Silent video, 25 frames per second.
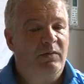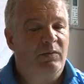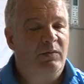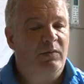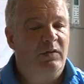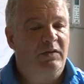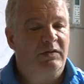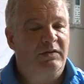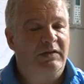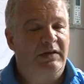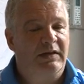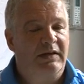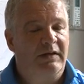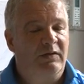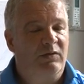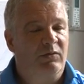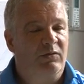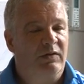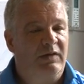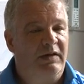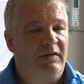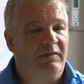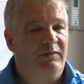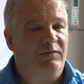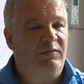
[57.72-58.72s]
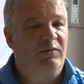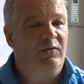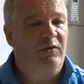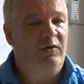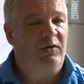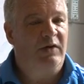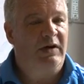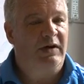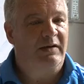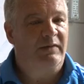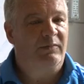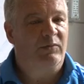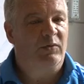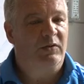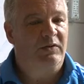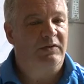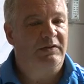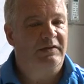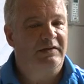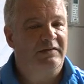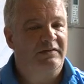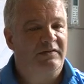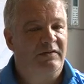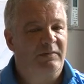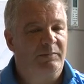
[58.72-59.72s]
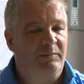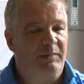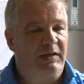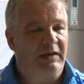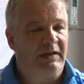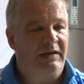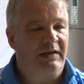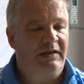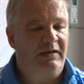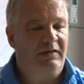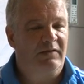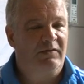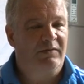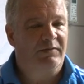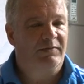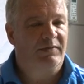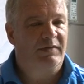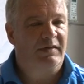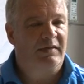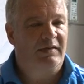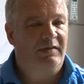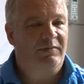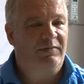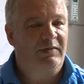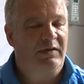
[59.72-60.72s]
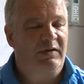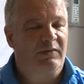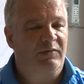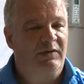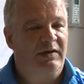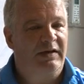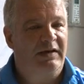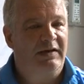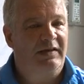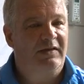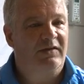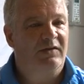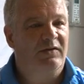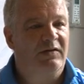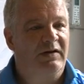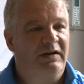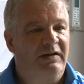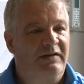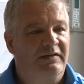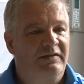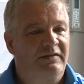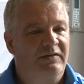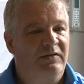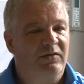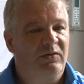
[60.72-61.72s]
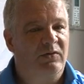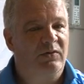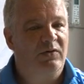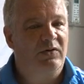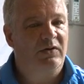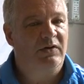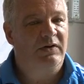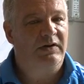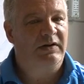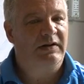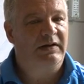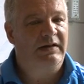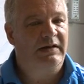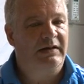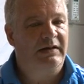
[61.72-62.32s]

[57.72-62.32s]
what he's looking for and what is the meaning of this foundation and so on.